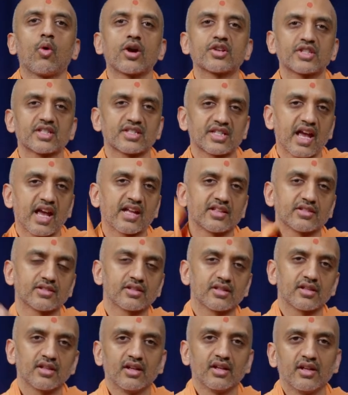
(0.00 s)
wash his
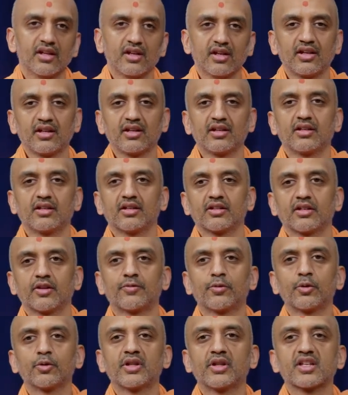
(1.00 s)
hands. The
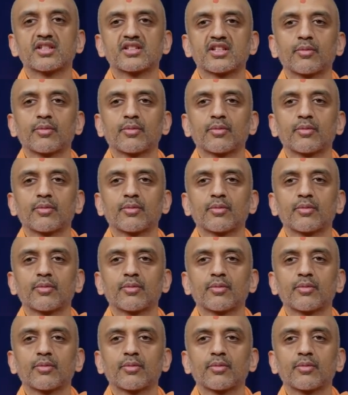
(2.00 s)
food that's